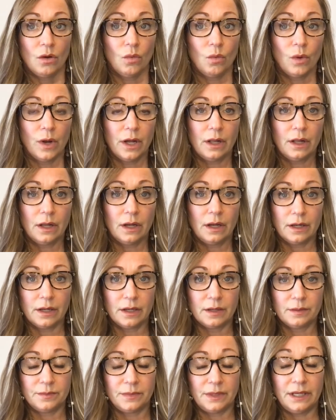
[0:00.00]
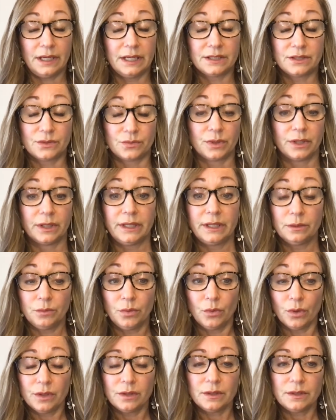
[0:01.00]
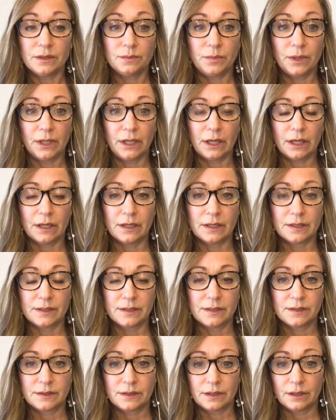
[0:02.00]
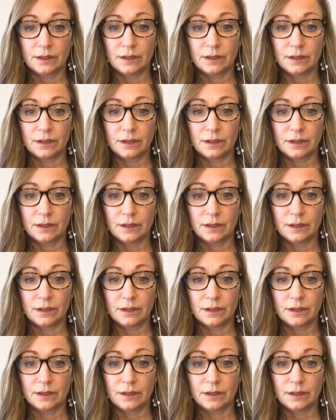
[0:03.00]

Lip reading: Well, it's really important because